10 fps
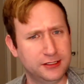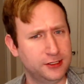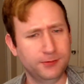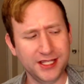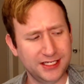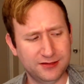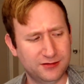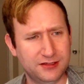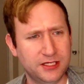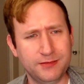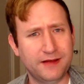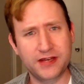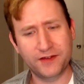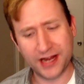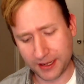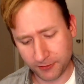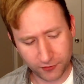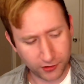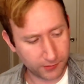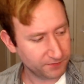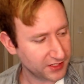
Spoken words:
completely something I've never had before.